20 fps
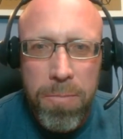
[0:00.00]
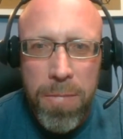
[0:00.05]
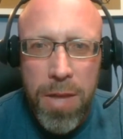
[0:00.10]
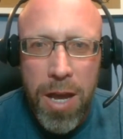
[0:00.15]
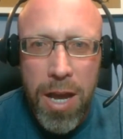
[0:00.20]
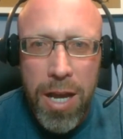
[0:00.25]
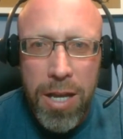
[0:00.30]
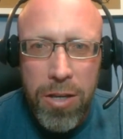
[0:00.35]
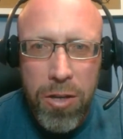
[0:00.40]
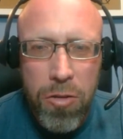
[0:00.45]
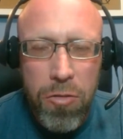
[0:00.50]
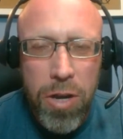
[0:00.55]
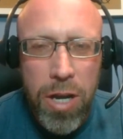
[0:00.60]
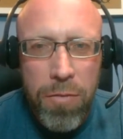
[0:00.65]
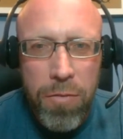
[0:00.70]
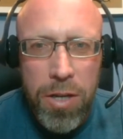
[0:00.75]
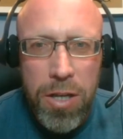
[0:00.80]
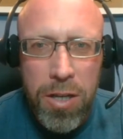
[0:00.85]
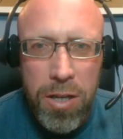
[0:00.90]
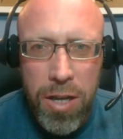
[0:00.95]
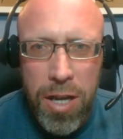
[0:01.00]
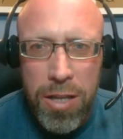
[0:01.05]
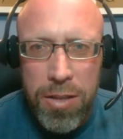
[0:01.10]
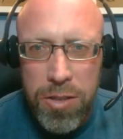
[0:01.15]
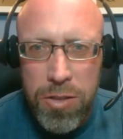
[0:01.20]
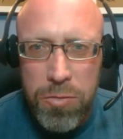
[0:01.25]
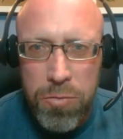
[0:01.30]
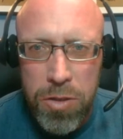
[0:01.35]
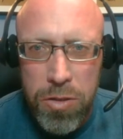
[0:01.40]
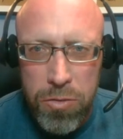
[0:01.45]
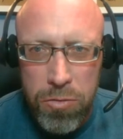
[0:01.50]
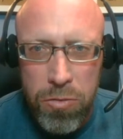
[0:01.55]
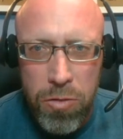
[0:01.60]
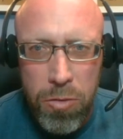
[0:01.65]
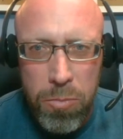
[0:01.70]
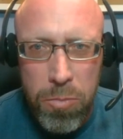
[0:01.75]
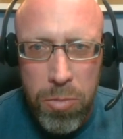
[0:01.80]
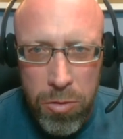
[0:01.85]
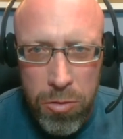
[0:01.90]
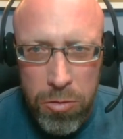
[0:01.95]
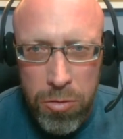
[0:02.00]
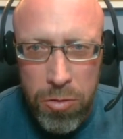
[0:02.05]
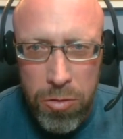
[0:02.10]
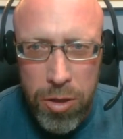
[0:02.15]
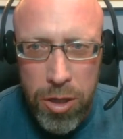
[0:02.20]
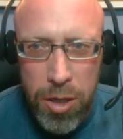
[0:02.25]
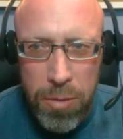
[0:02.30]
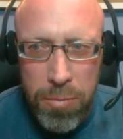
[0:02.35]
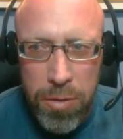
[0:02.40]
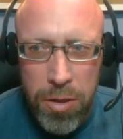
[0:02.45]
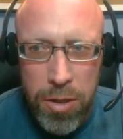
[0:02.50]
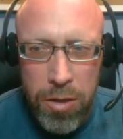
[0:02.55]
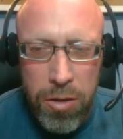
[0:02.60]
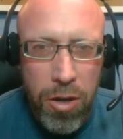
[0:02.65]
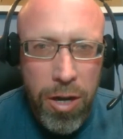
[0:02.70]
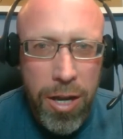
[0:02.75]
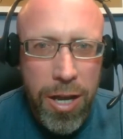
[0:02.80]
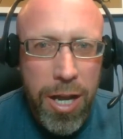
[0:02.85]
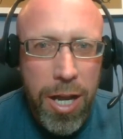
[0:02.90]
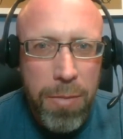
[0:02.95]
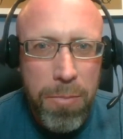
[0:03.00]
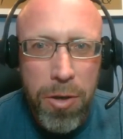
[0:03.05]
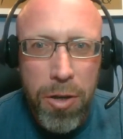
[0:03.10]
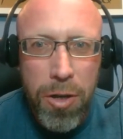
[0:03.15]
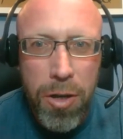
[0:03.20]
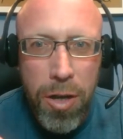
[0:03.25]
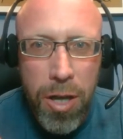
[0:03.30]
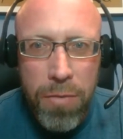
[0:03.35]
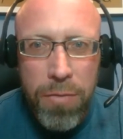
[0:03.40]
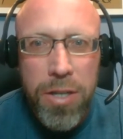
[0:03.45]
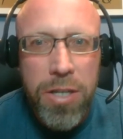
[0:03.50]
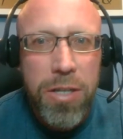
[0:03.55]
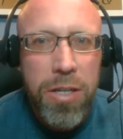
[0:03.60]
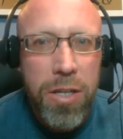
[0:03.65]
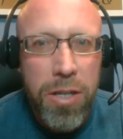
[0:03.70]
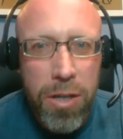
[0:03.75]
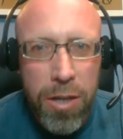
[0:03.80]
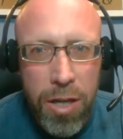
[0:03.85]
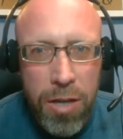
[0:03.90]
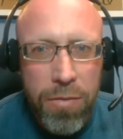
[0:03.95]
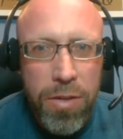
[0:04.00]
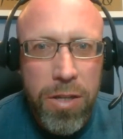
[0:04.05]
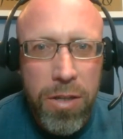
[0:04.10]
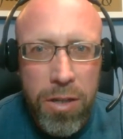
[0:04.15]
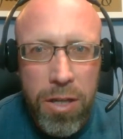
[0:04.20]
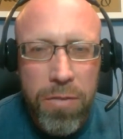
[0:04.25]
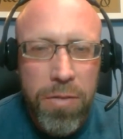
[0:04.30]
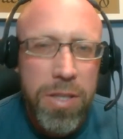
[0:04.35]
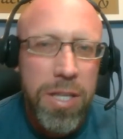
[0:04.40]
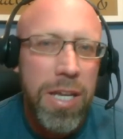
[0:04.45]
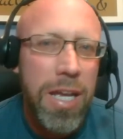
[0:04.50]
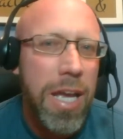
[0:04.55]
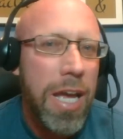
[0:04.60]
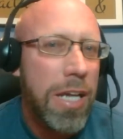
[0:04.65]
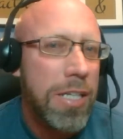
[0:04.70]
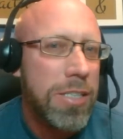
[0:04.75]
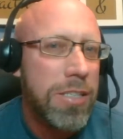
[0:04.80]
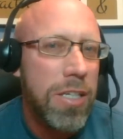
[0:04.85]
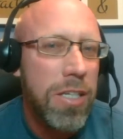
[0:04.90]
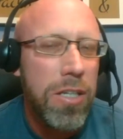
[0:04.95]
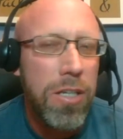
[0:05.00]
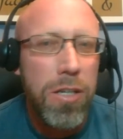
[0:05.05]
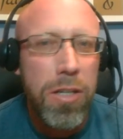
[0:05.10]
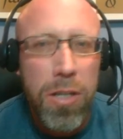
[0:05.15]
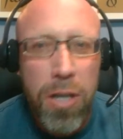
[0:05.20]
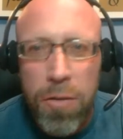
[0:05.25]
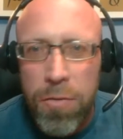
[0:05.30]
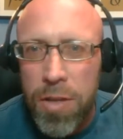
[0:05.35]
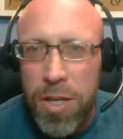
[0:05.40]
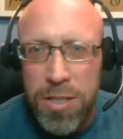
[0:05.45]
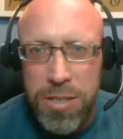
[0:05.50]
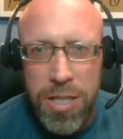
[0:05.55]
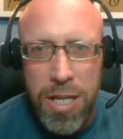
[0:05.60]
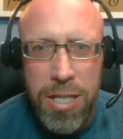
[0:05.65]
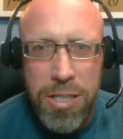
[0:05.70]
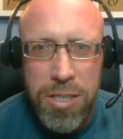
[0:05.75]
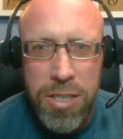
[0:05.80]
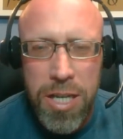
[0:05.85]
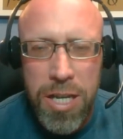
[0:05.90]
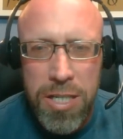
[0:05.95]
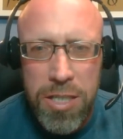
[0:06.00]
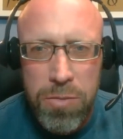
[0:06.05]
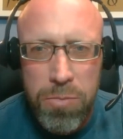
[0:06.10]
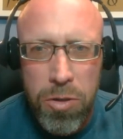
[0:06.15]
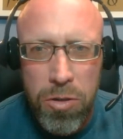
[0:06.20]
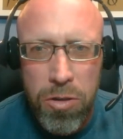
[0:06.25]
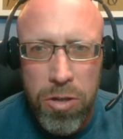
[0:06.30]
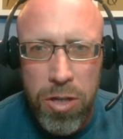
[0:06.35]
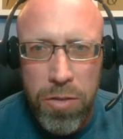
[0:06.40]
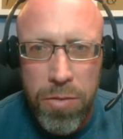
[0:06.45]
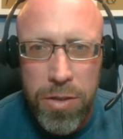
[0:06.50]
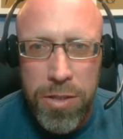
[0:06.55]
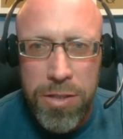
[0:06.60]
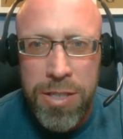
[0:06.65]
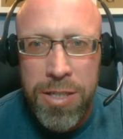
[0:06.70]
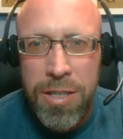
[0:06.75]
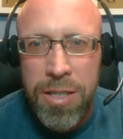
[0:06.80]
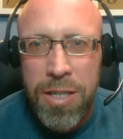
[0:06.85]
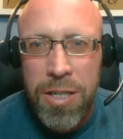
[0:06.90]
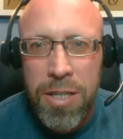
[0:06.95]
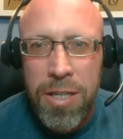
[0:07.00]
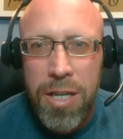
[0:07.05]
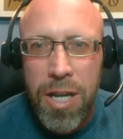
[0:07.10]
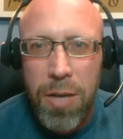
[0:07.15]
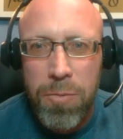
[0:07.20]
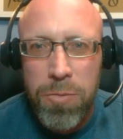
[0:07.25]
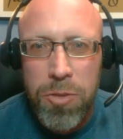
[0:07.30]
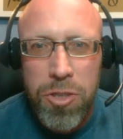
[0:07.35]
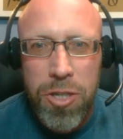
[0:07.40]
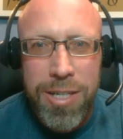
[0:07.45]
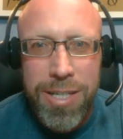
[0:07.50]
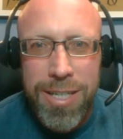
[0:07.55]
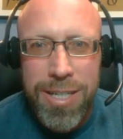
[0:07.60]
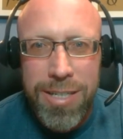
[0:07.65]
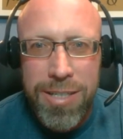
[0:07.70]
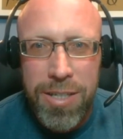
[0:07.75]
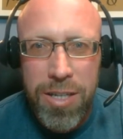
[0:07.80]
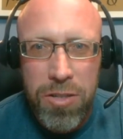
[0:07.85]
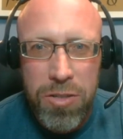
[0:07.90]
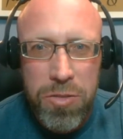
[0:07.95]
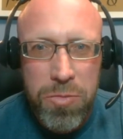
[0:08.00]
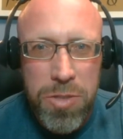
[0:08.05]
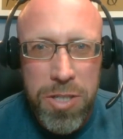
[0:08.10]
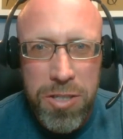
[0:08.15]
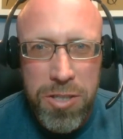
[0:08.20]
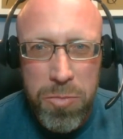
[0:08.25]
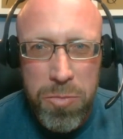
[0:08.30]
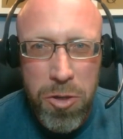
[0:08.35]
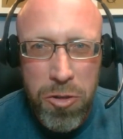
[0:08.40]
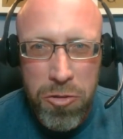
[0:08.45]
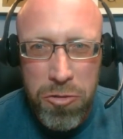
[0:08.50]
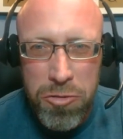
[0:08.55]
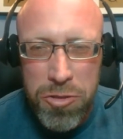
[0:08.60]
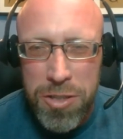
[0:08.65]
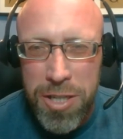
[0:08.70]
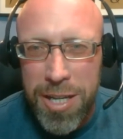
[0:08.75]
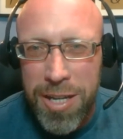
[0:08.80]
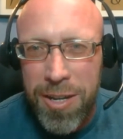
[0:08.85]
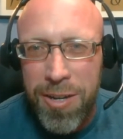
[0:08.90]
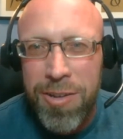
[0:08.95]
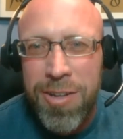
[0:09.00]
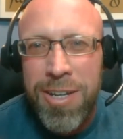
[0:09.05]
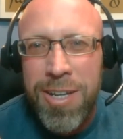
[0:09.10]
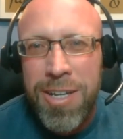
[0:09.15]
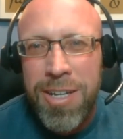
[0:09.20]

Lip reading: I know every client that's went through our program in our app love it, love it, love it. They actually love the education part of it. I'm trying to get together some testimonials now,